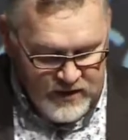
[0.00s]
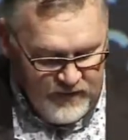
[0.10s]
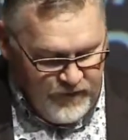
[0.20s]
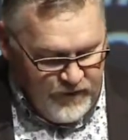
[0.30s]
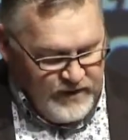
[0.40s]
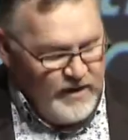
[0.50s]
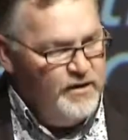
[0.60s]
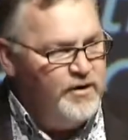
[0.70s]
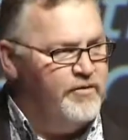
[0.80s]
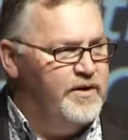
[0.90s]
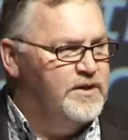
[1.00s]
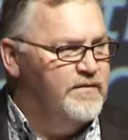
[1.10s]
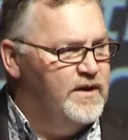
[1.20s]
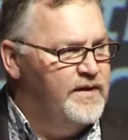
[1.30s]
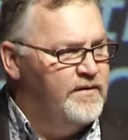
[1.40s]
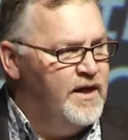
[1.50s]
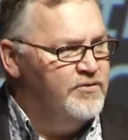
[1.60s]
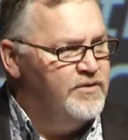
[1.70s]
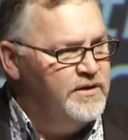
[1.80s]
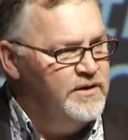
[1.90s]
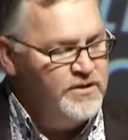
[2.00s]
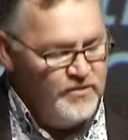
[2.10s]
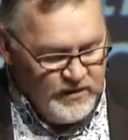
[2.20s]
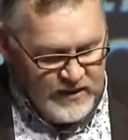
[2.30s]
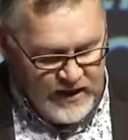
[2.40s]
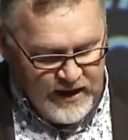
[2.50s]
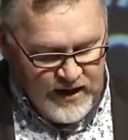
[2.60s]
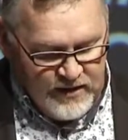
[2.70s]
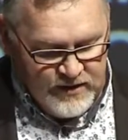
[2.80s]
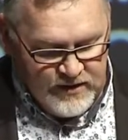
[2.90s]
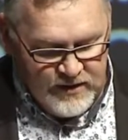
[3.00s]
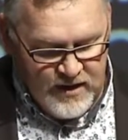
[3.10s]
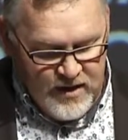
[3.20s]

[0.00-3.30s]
for a net increase of 1,100 additional state houses,